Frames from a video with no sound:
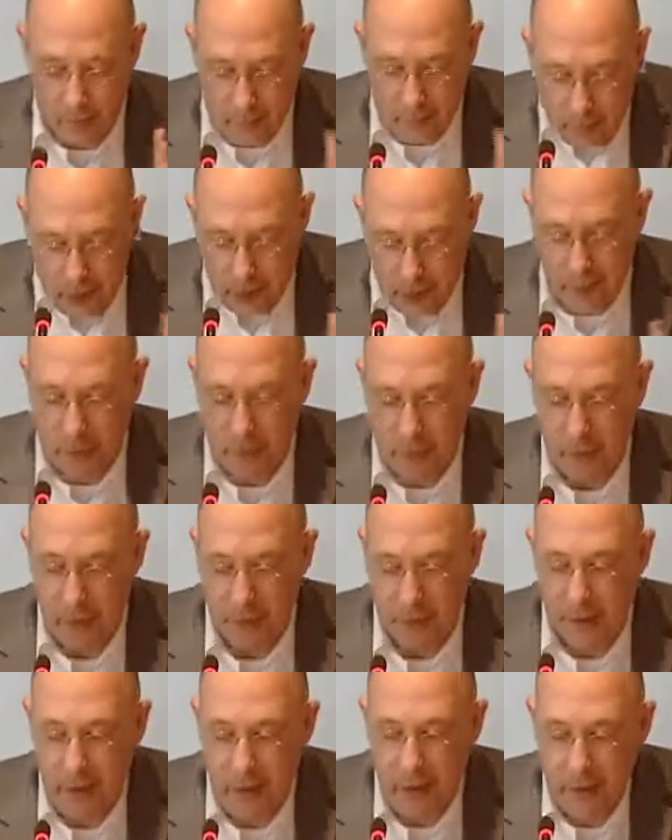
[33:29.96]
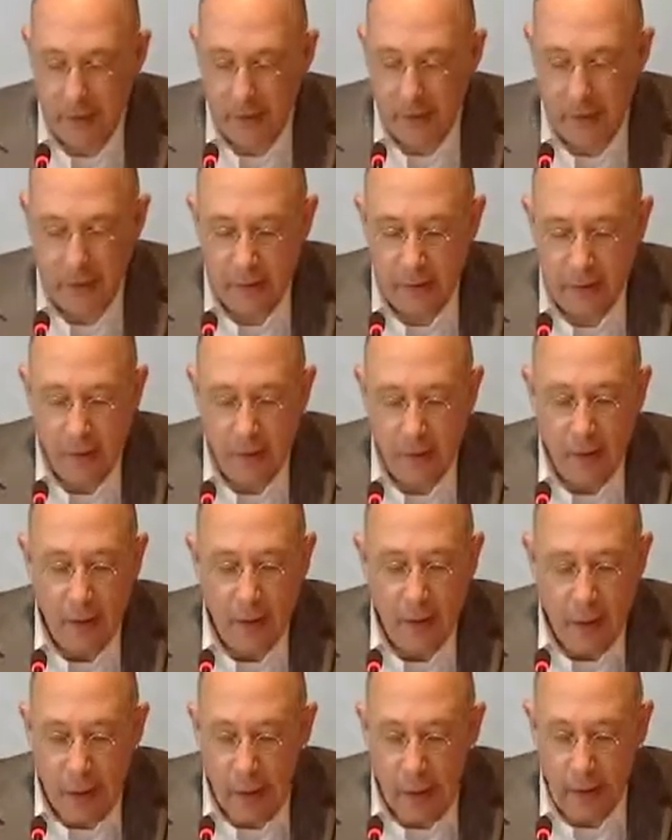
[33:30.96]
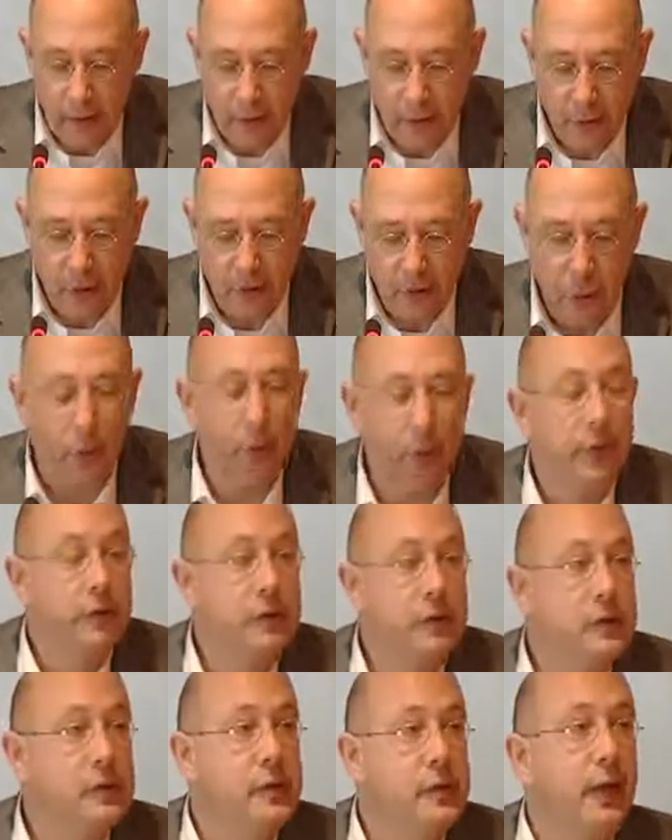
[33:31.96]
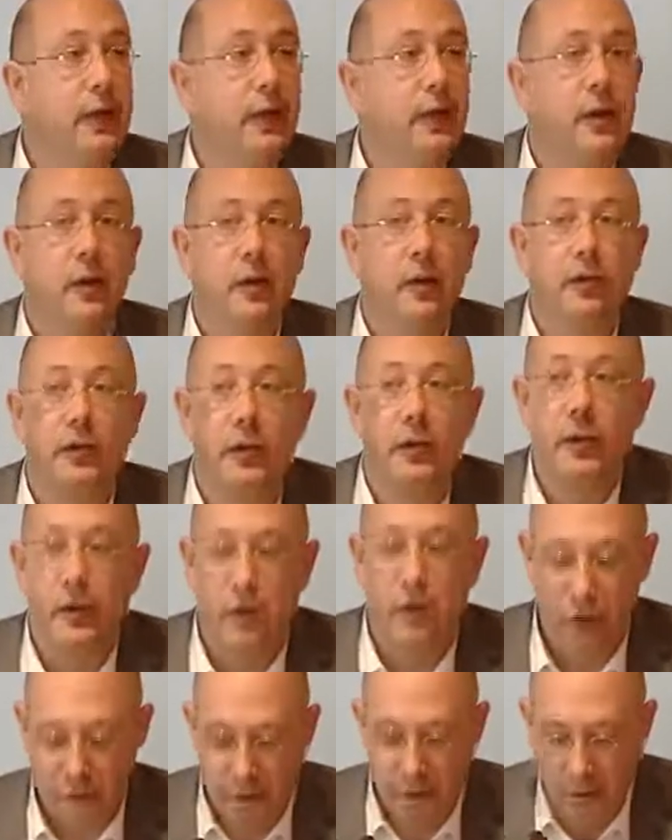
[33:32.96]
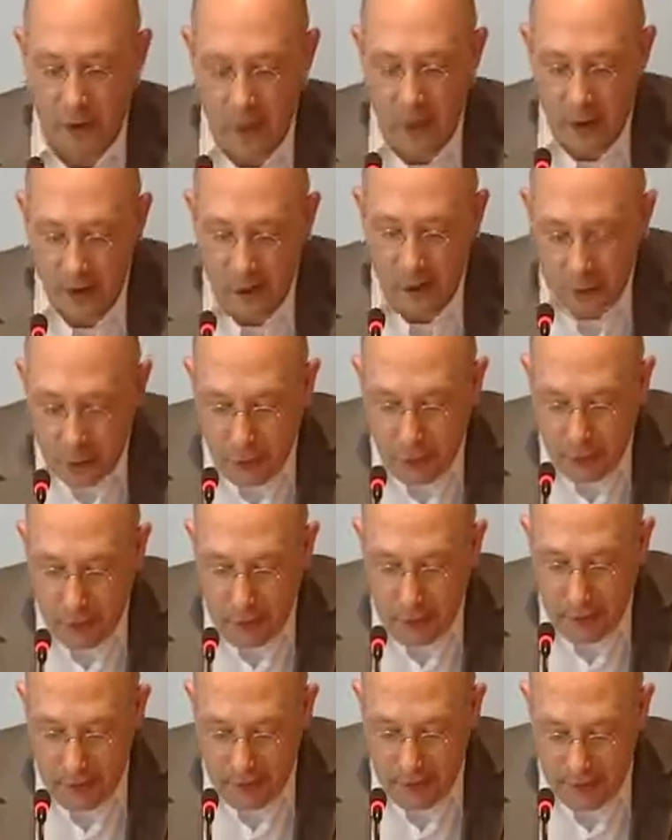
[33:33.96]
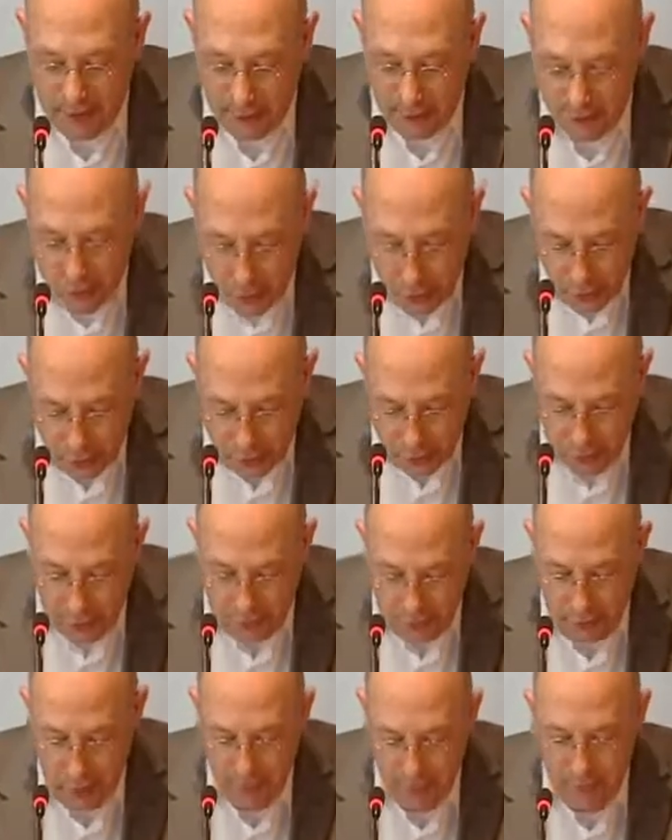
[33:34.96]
Last but not least, I learned what the Greek philosopher Socrates taught me.